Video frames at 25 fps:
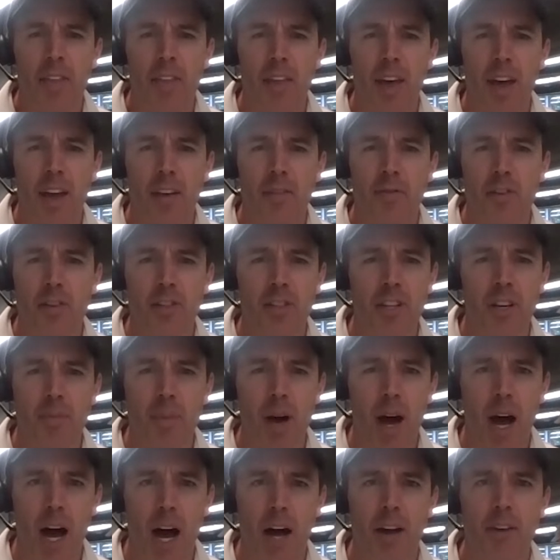And then for
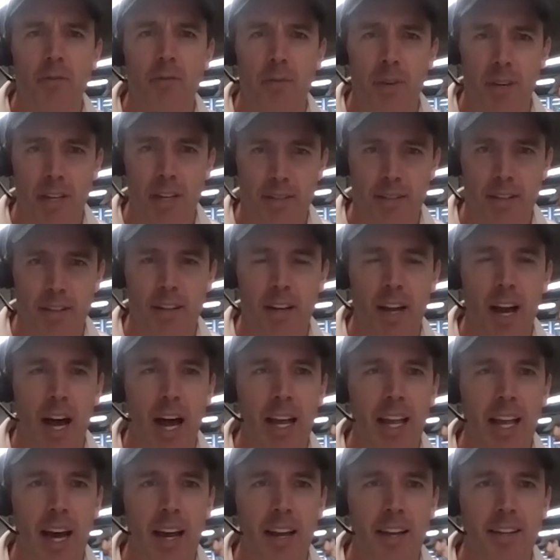some odd reason,
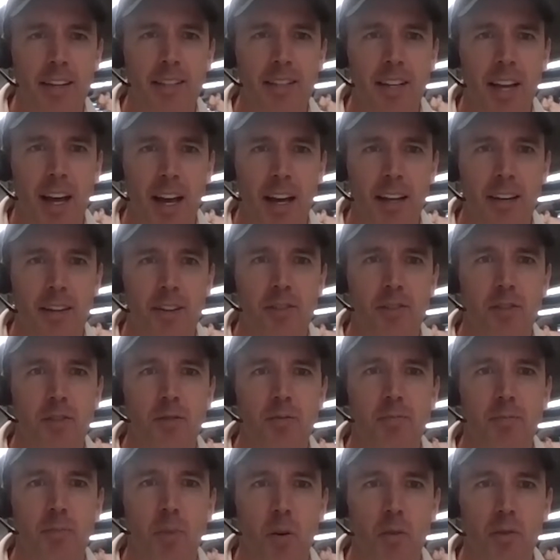I got assigned
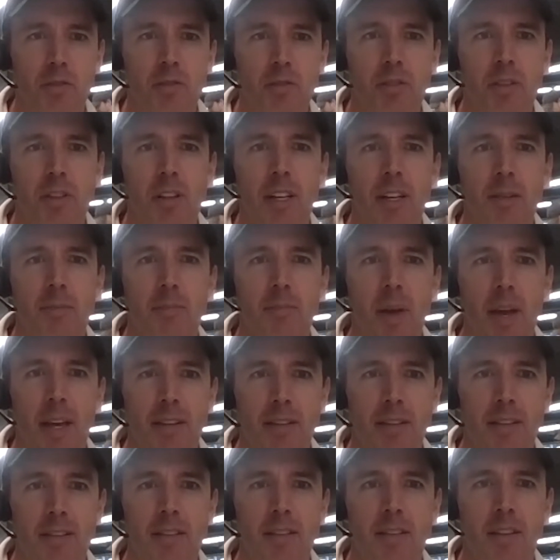to mostly
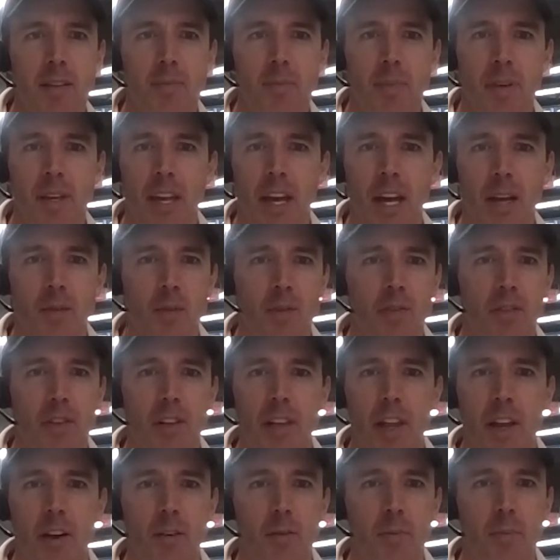bases that begin
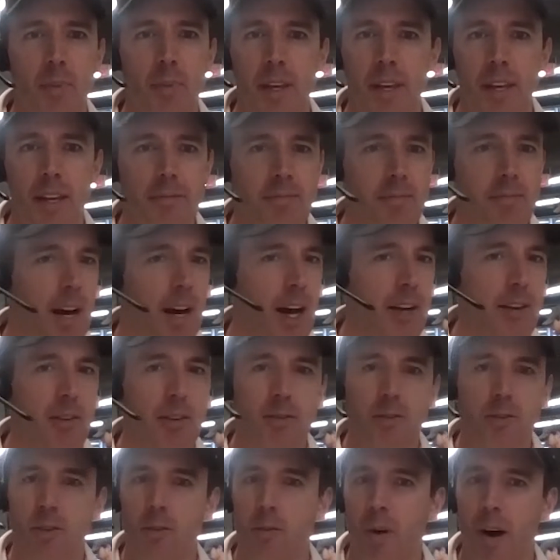with the letter B. I
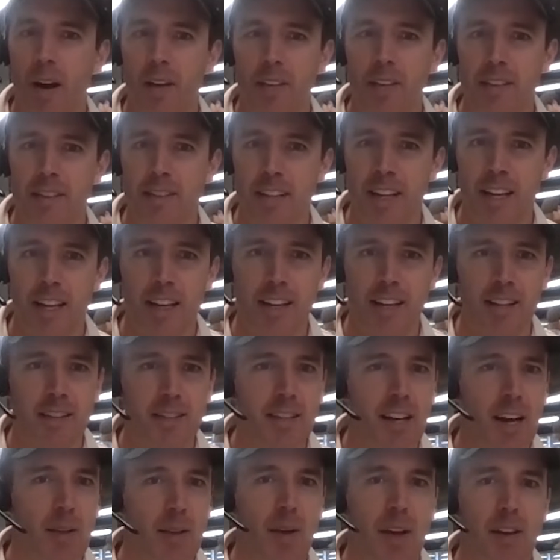don't know why this
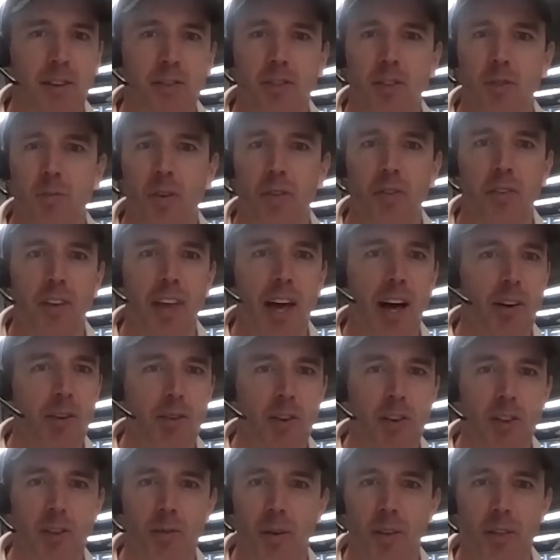is. I'm not sure what the
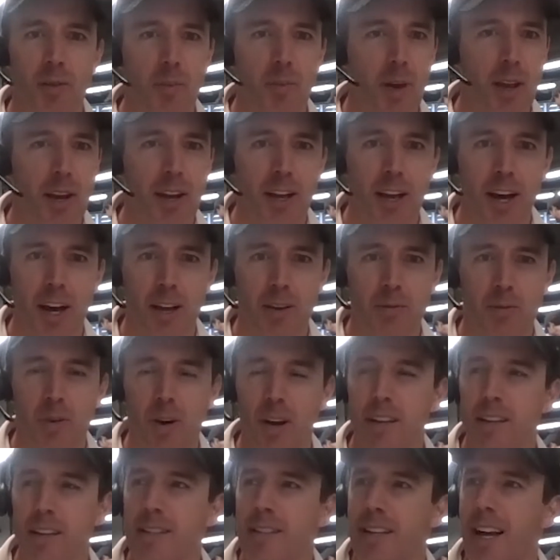algorithm at the
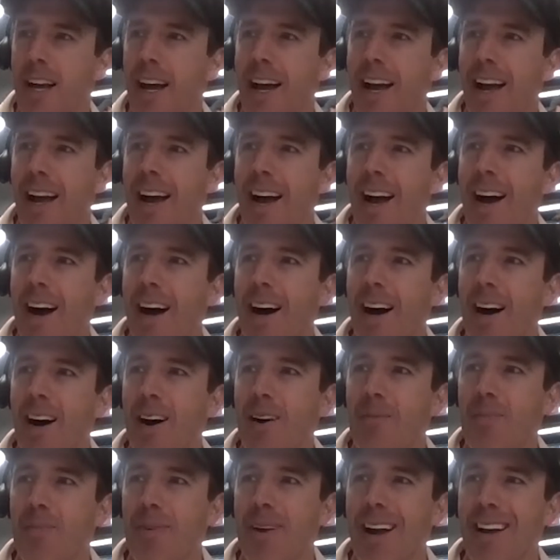Pentagon was.
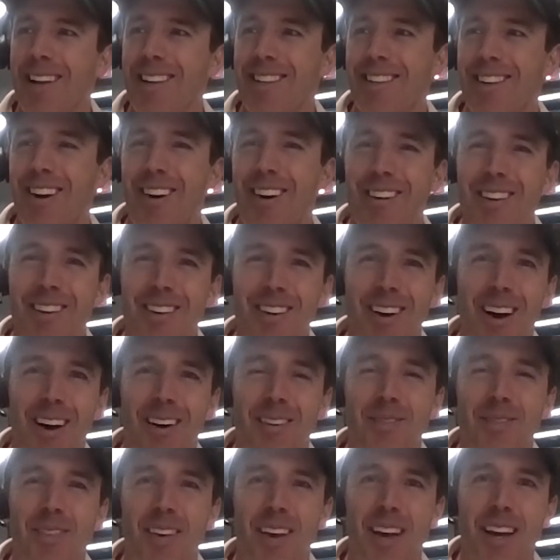But I started
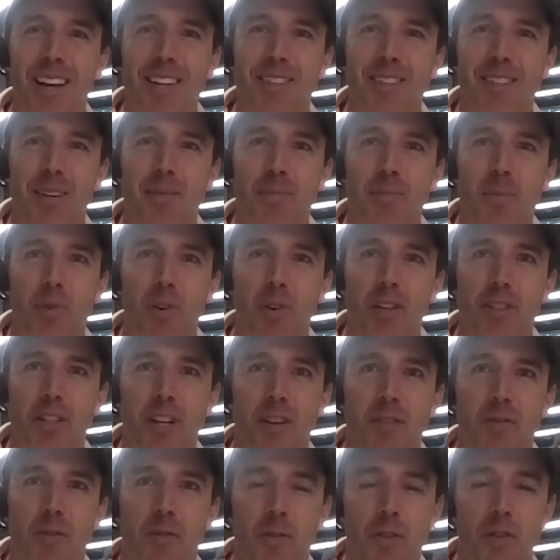off at
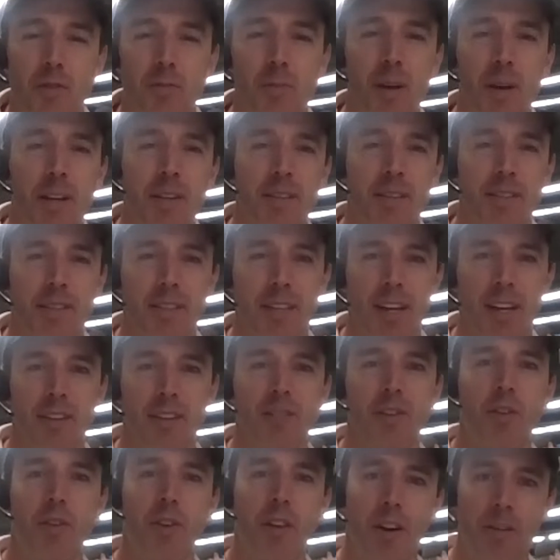Brooks Air Force Base in
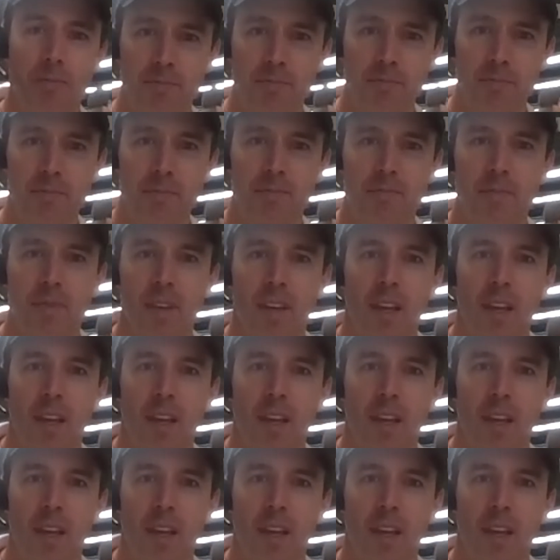San Antonio.